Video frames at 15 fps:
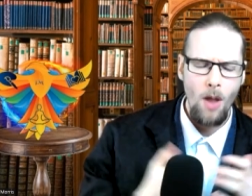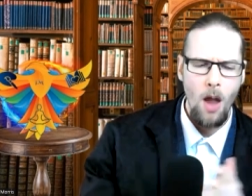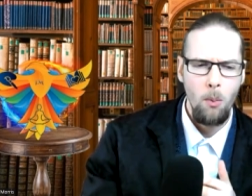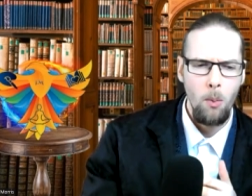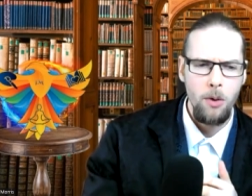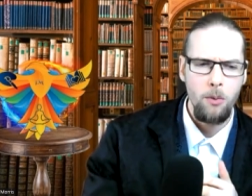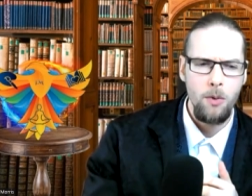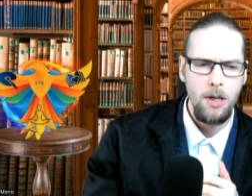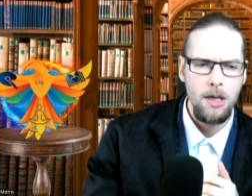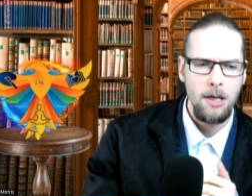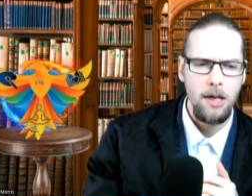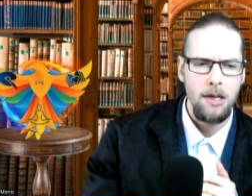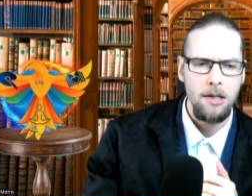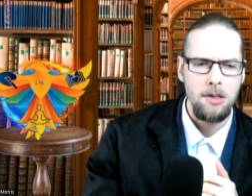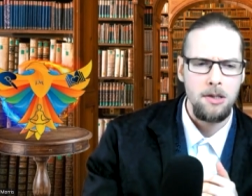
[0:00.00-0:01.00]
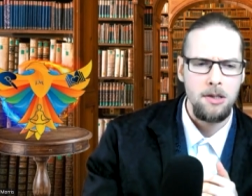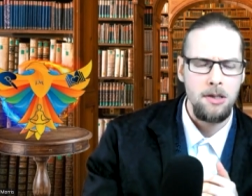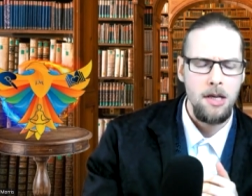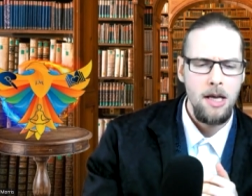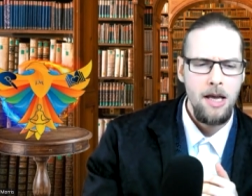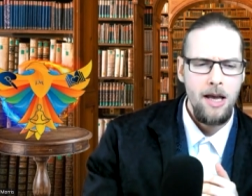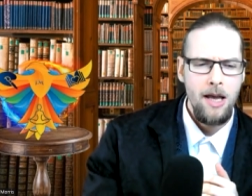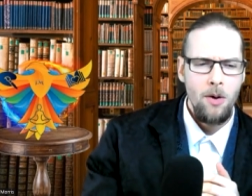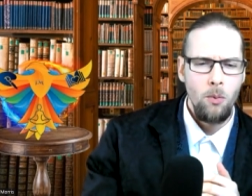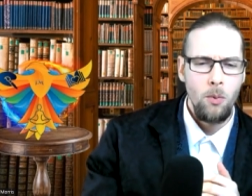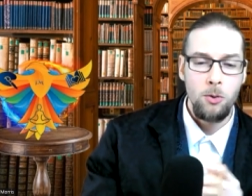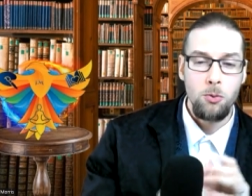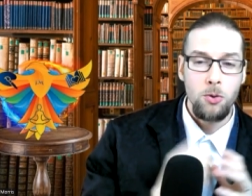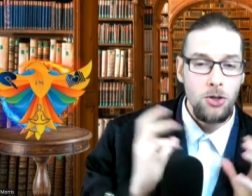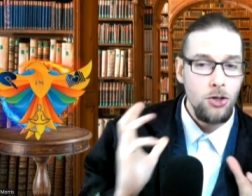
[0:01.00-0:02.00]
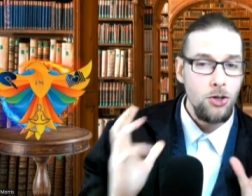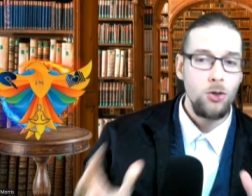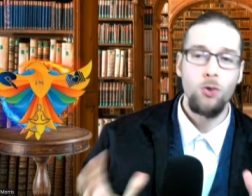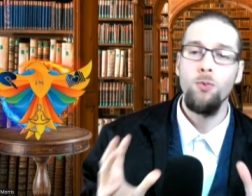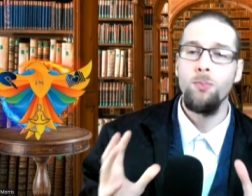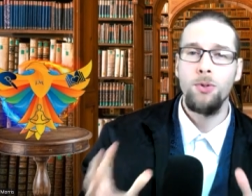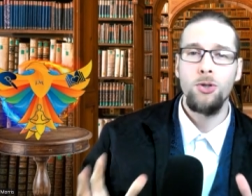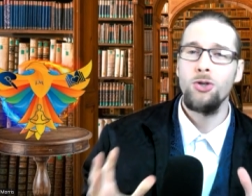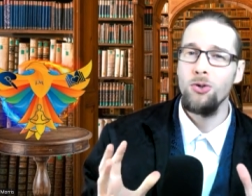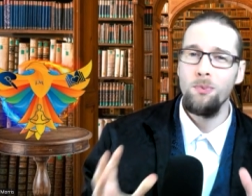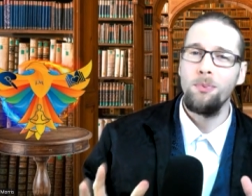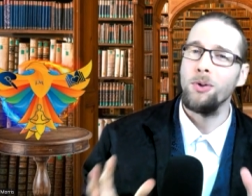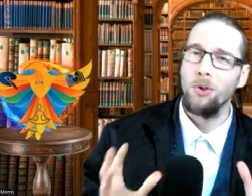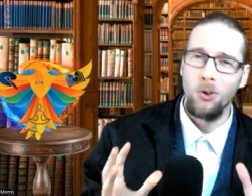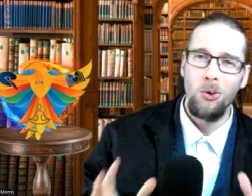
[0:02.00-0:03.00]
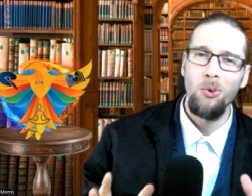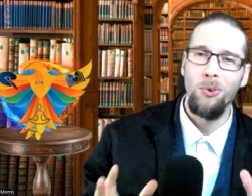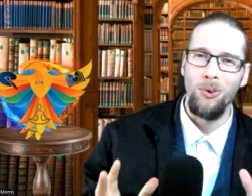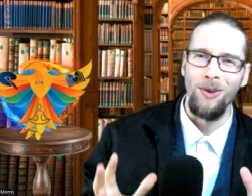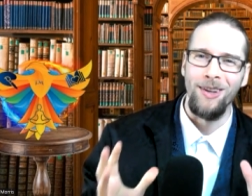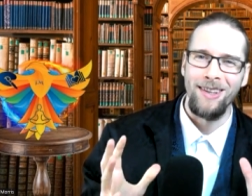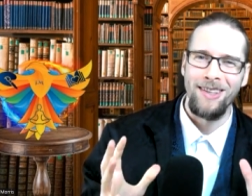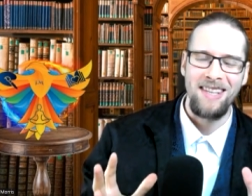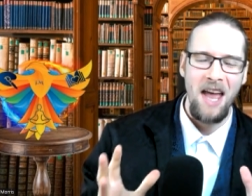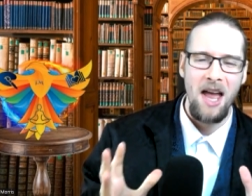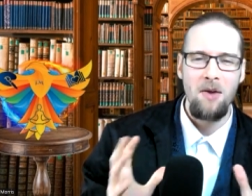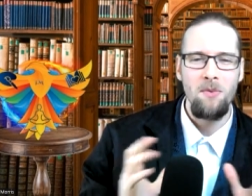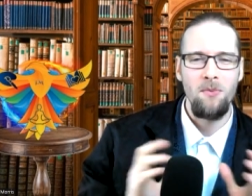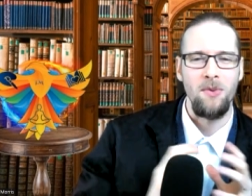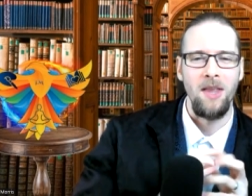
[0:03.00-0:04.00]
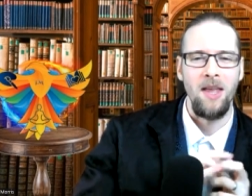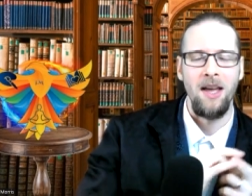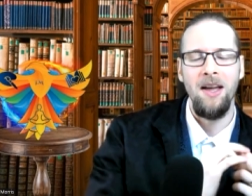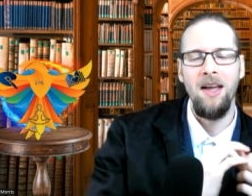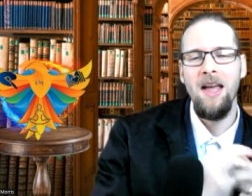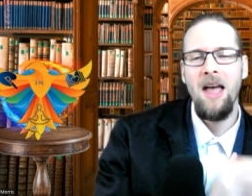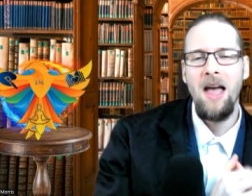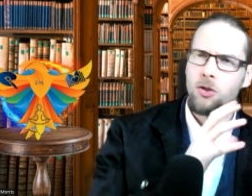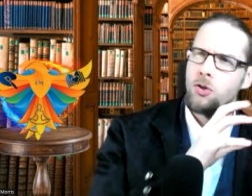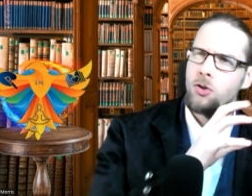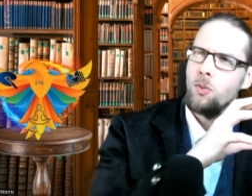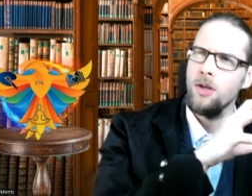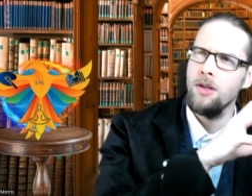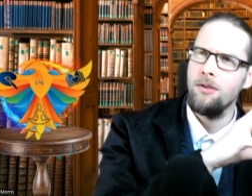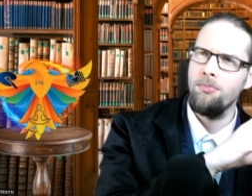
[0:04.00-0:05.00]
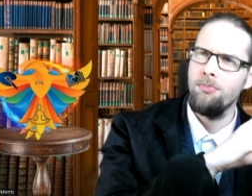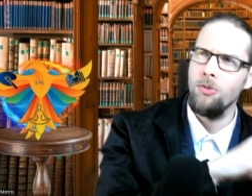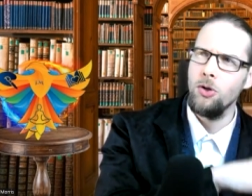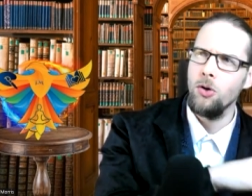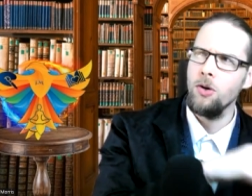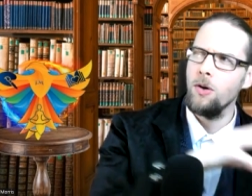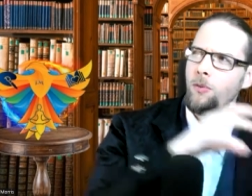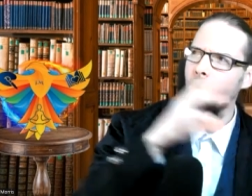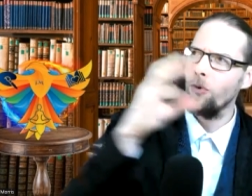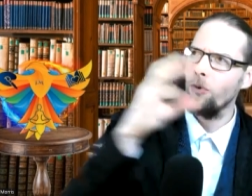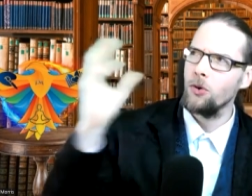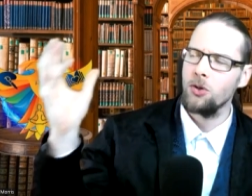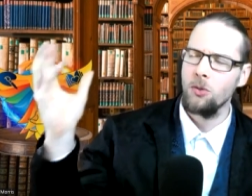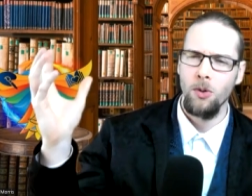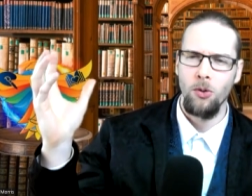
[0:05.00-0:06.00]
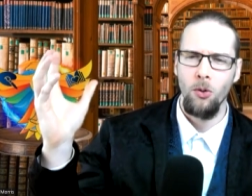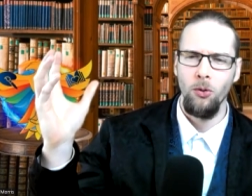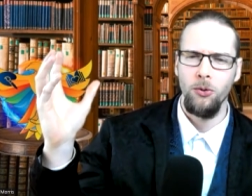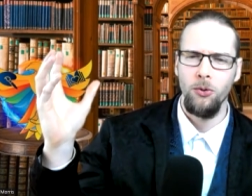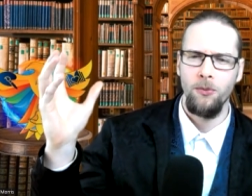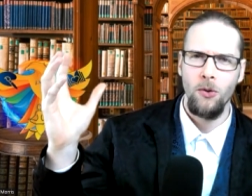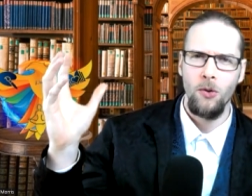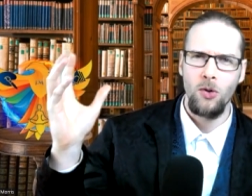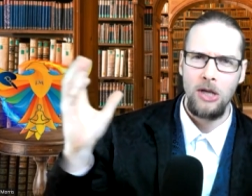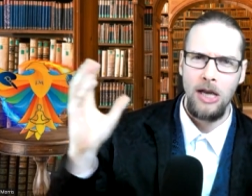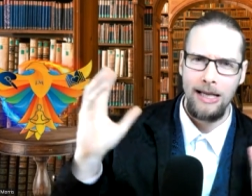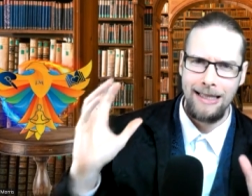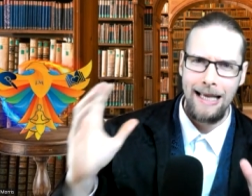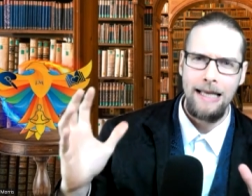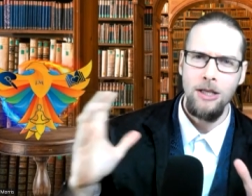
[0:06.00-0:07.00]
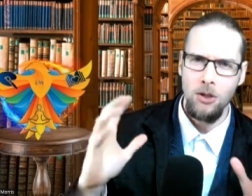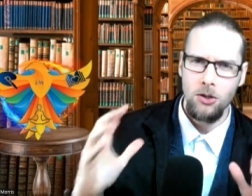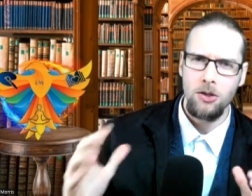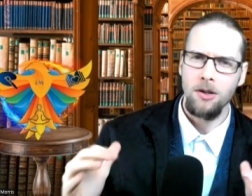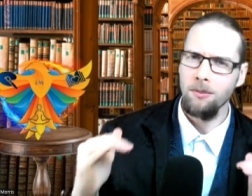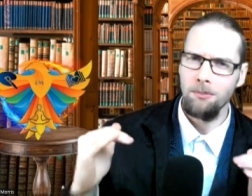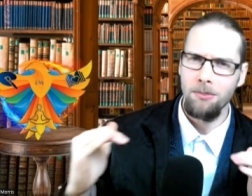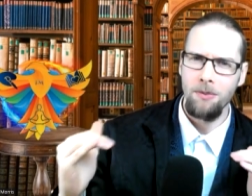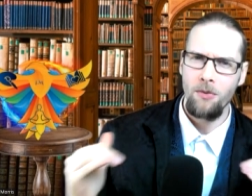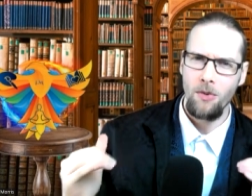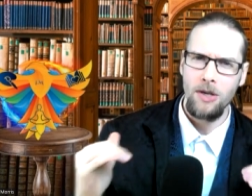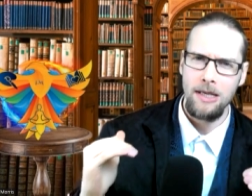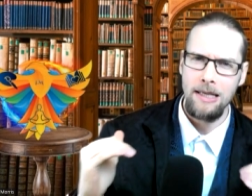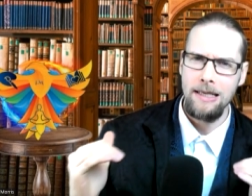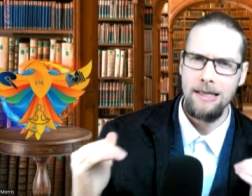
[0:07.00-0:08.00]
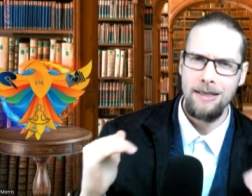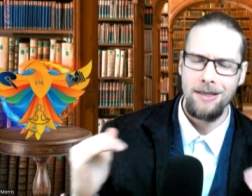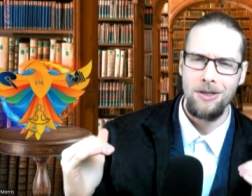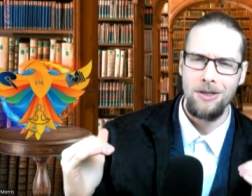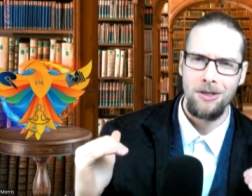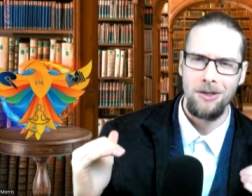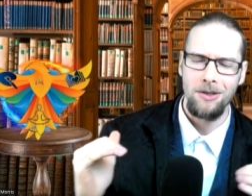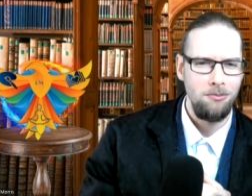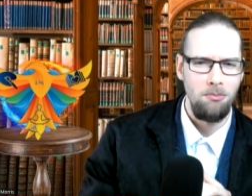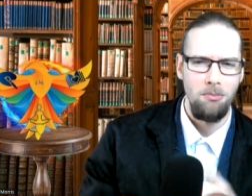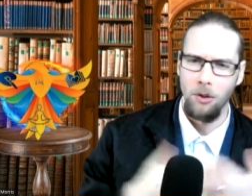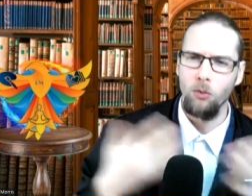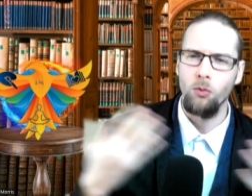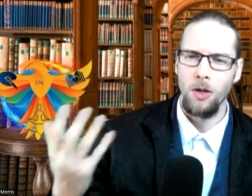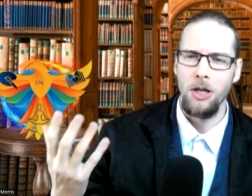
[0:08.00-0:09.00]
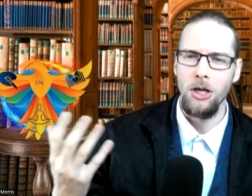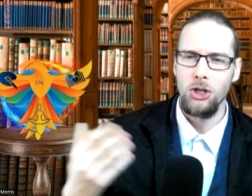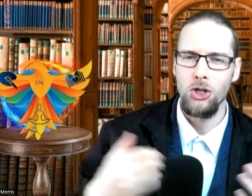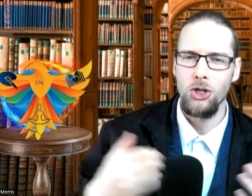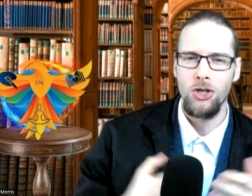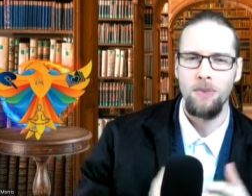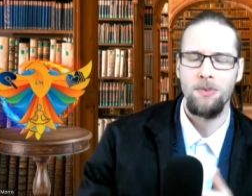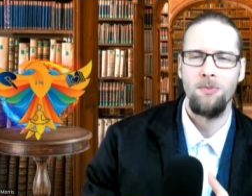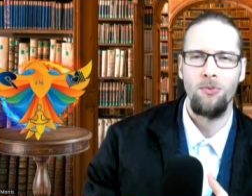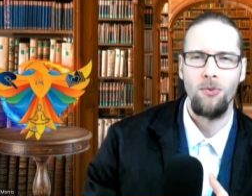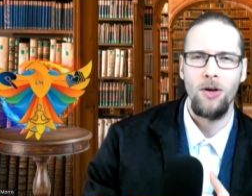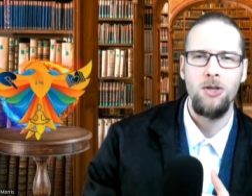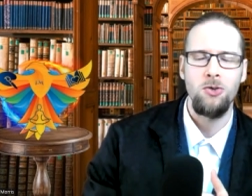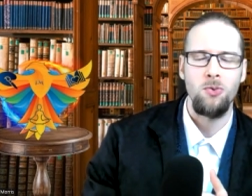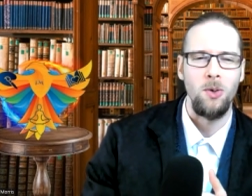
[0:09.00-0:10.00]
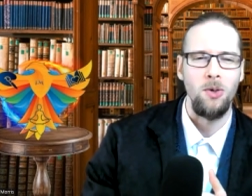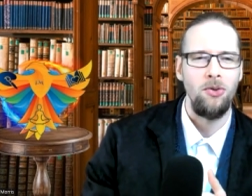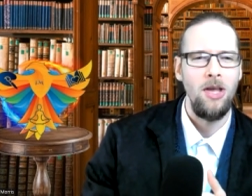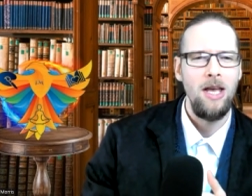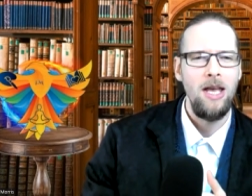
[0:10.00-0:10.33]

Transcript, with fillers: and we reconnected, which was super, super cool to have that. So with younger folks and with older folks, I tend to be very easy to build relationships and friends with